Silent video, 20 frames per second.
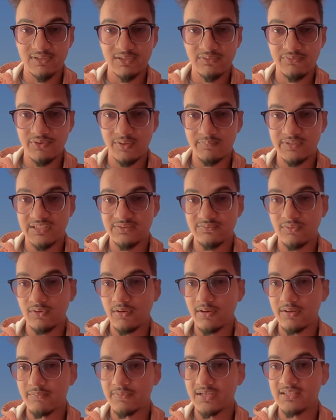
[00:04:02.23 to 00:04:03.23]
from this folder
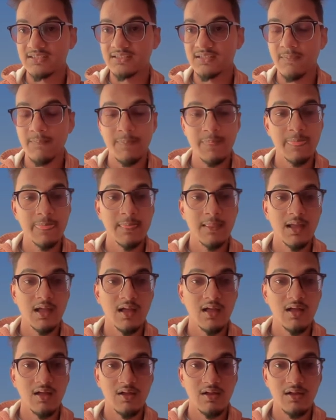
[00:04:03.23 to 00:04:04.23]
image.
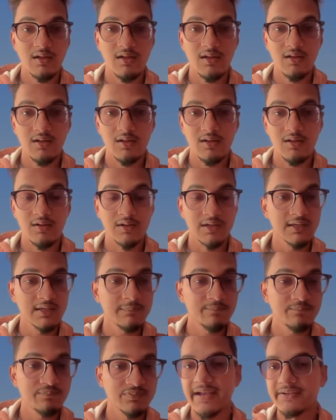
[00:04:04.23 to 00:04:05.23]
Okay,
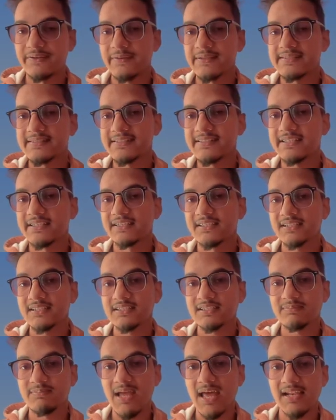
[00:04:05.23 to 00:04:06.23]
you can see here this
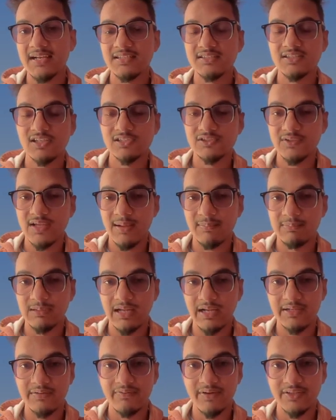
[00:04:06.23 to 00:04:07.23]
banner is also
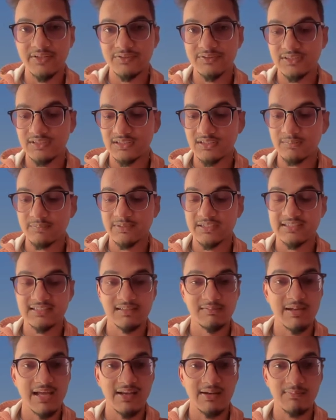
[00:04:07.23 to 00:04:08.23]
applied by using the Pixel
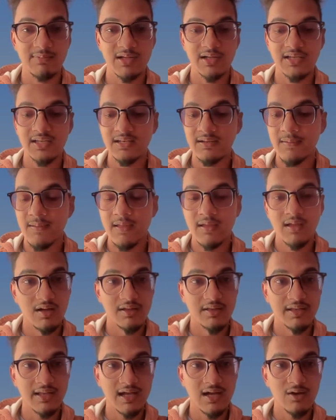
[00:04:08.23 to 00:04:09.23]
Banner plugin.
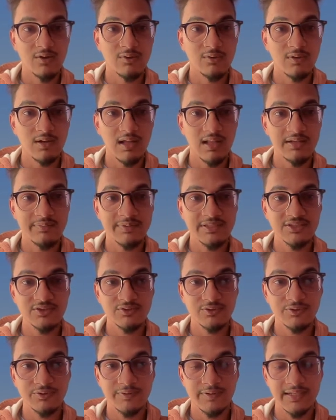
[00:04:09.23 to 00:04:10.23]
Now let me show
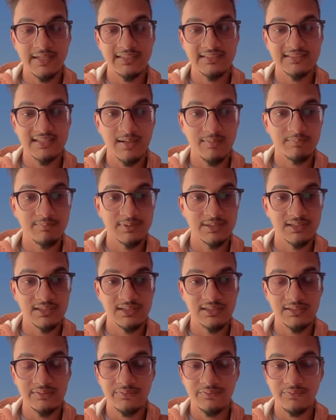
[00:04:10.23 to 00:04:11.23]
you an
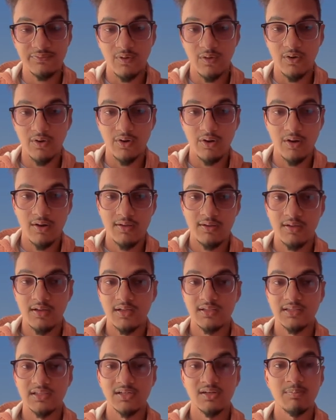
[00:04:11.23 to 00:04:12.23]
example for
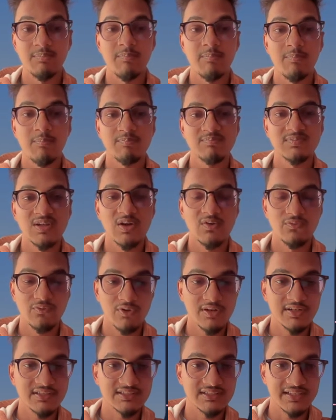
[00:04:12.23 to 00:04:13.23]
the
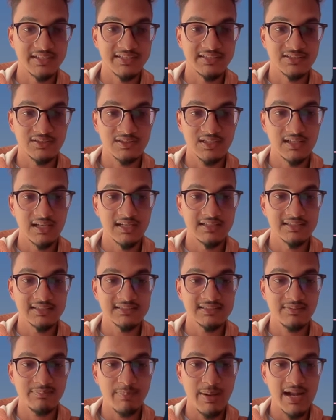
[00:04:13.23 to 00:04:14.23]
folder settings. Okay, this is the
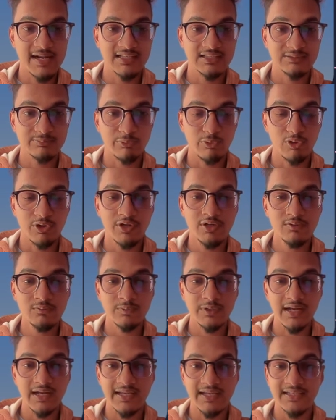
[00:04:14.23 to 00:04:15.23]
patterns folder
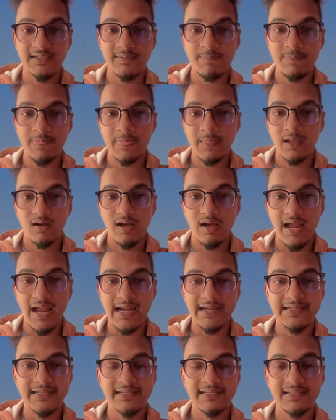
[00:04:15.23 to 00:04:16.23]
where I
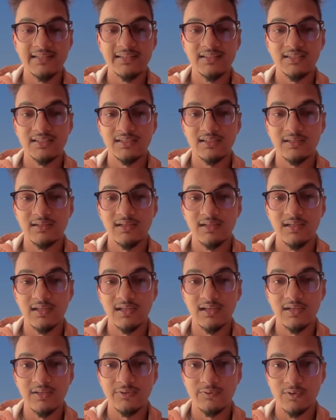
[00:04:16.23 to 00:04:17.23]
added the
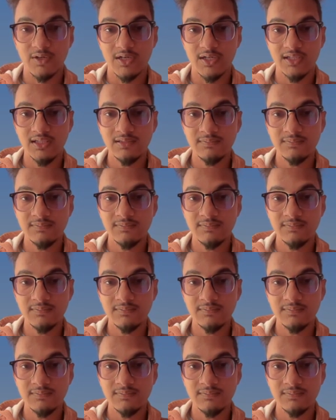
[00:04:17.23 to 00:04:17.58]
URL,